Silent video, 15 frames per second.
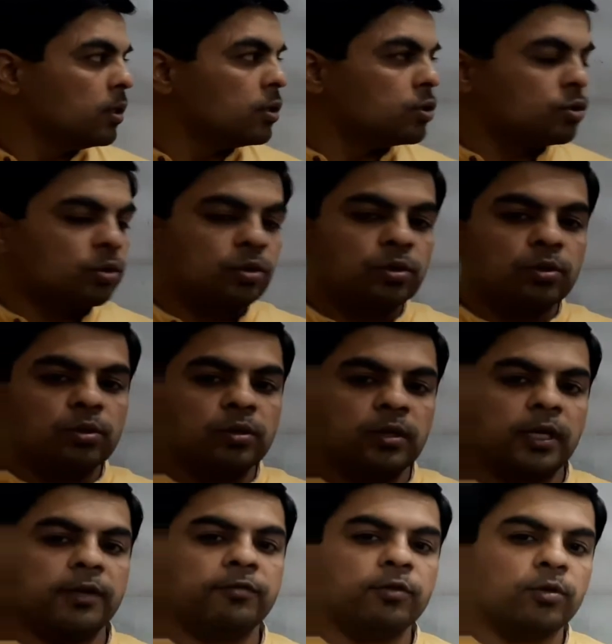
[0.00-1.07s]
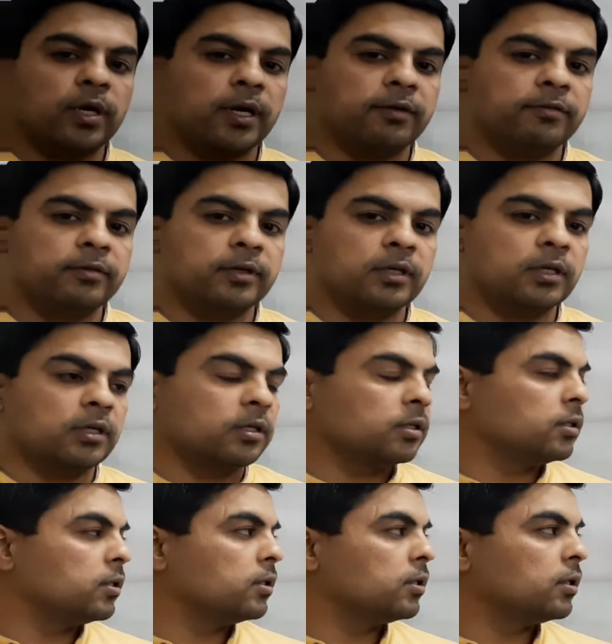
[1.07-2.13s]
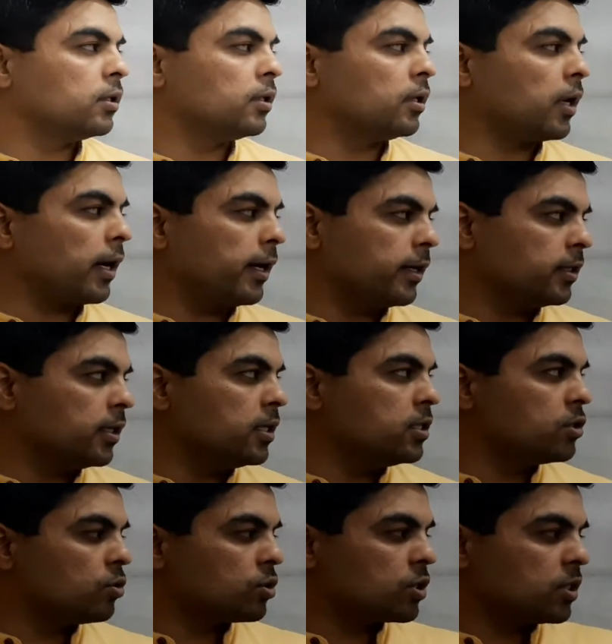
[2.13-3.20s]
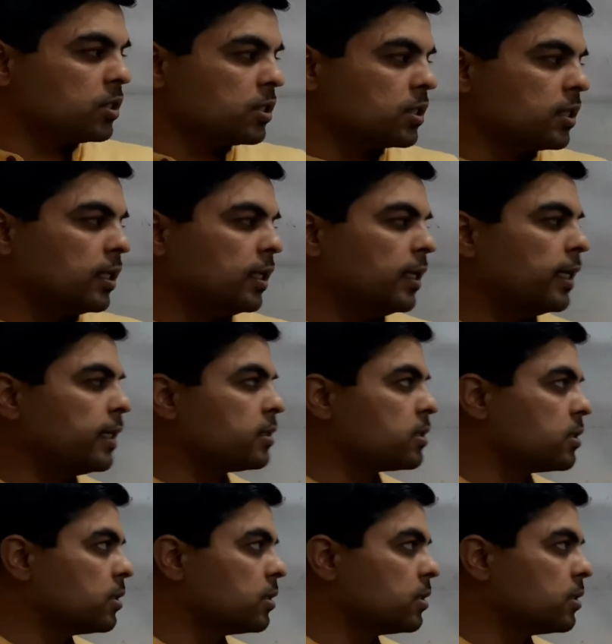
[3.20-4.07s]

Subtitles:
So if you have tried these questions, let's